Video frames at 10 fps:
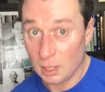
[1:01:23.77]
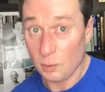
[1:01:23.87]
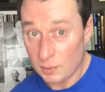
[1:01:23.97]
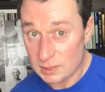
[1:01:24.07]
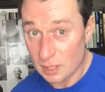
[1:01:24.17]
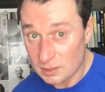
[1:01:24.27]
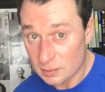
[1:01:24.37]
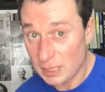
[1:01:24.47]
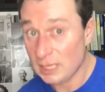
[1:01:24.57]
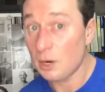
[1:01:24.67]
Results
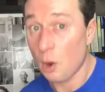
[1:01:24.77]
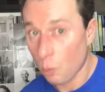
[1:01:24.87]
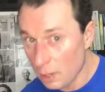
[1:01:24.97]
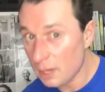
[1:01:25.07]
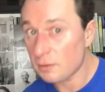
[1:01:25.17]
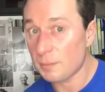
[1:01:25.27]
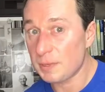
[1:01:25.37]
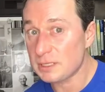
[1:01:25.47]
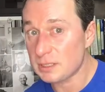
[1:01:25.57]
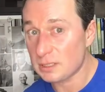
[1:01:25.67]
mean 100
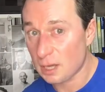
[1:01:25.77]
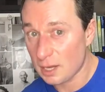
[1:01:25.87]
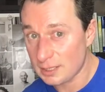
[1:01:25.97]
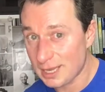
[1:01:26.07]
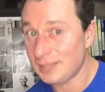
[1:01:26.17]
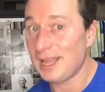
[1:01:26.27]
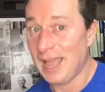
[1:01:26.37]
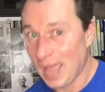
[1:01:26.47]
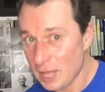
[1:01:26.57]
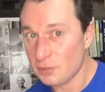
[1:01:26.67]
pieces of content
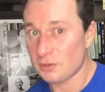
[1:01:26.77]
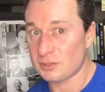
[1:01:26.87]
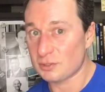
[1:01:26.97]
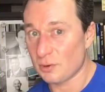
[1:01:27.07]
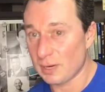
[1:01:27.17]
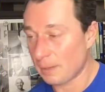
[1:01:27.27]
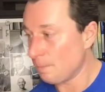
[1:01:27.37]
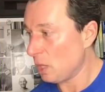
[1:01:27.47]
and your story.